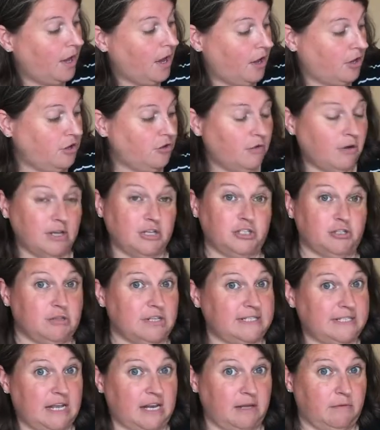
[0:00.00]
You can do
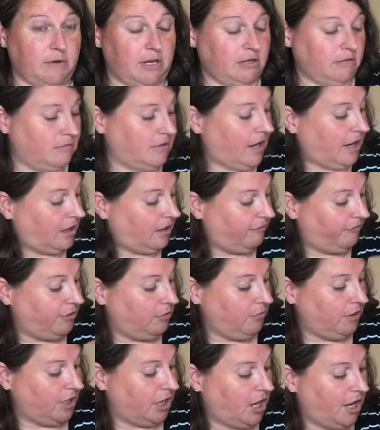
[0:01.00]
this any way you'd like. If you
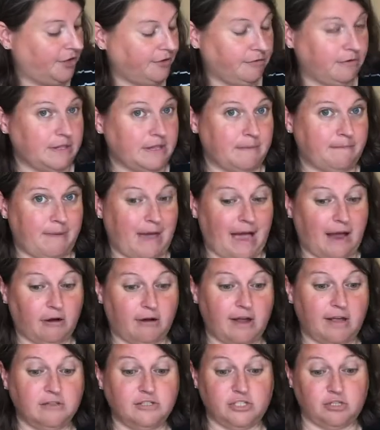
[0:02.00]
want to color in the
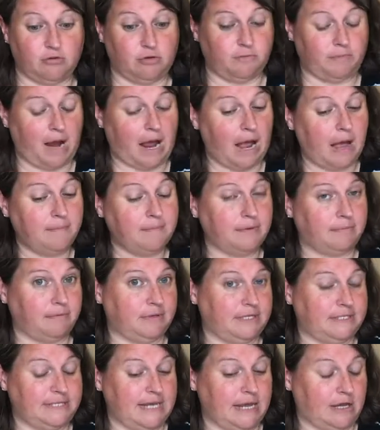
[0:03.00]
backgrounds, you could
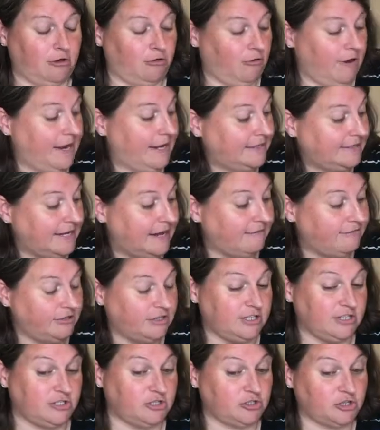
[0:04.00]
probably take crayons after
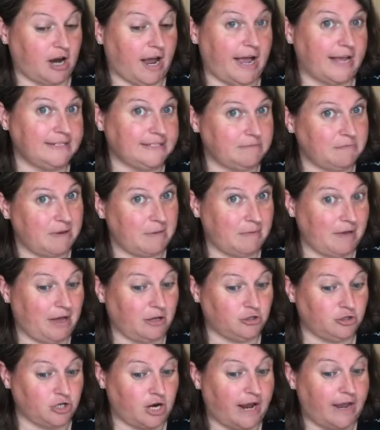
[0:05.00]
this dries, and maybe I'll
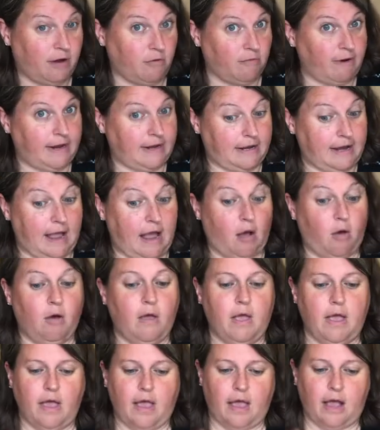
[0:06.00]
try it right now,
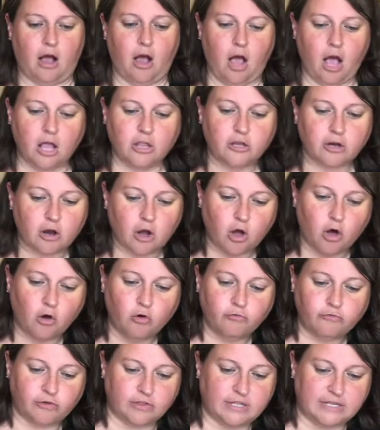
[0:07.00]
and color
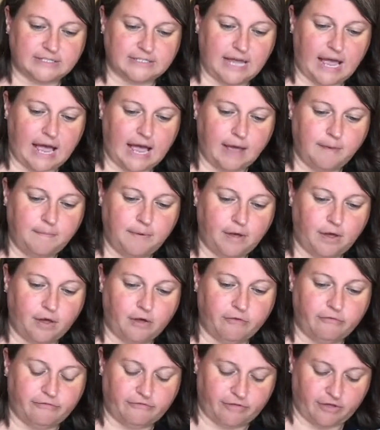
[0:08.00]
over the top
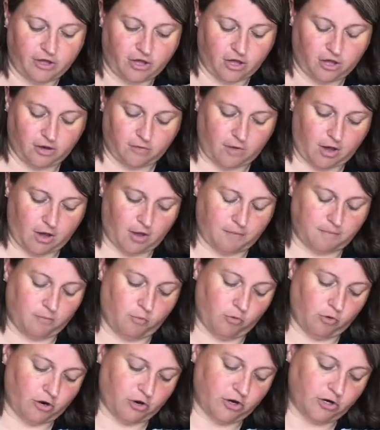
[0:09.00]
of the
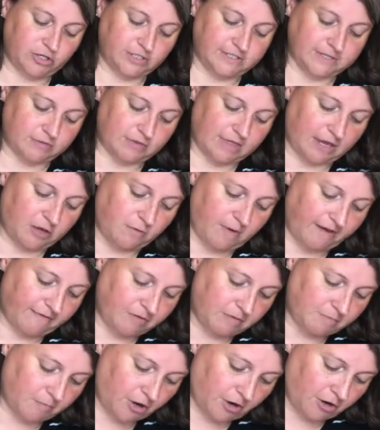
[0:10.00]
words that you have
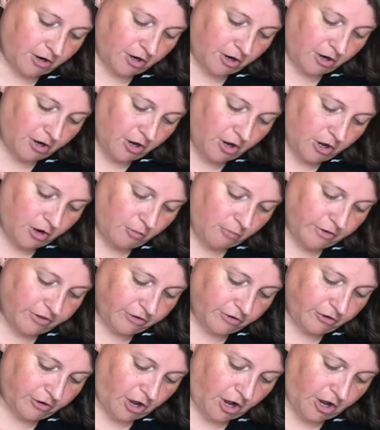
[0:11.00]
in marker
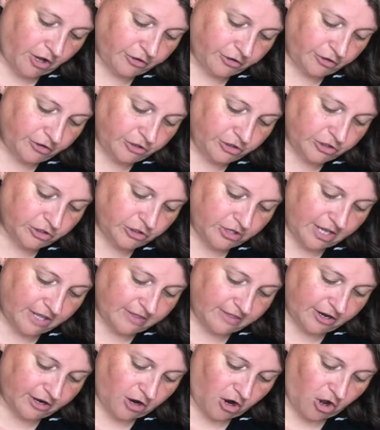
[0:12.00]
with color so that
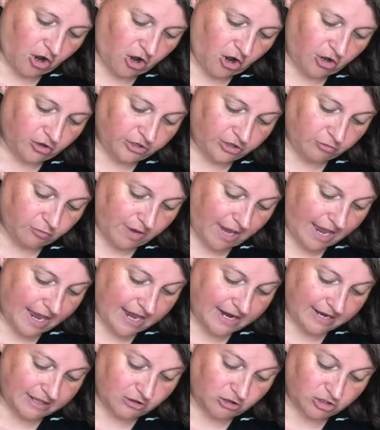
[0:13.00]
they're all, it
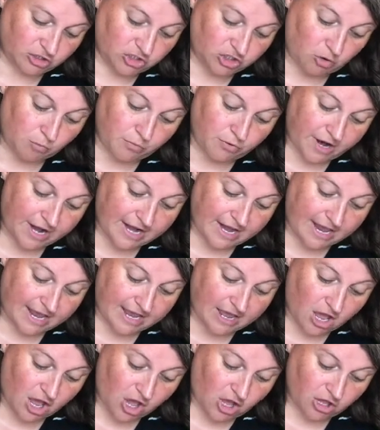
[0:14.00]
looks so pretty.
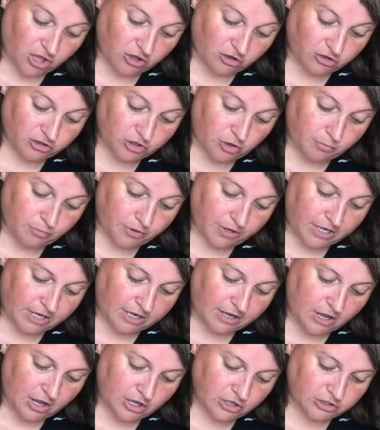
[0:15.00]
It looks so pretty,
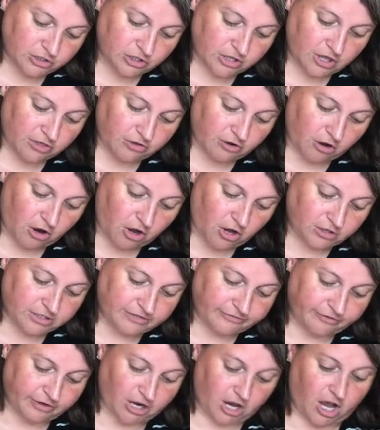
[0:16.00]
so that they're all
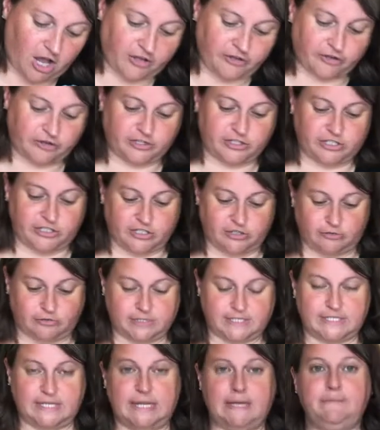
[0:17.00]
different colors too,
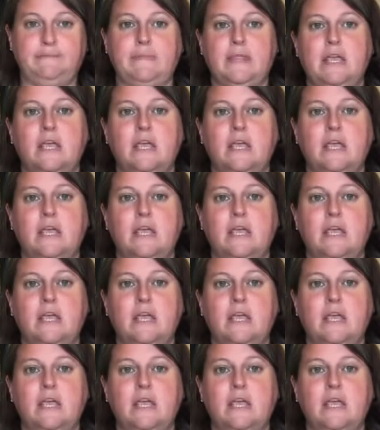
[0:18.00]
see?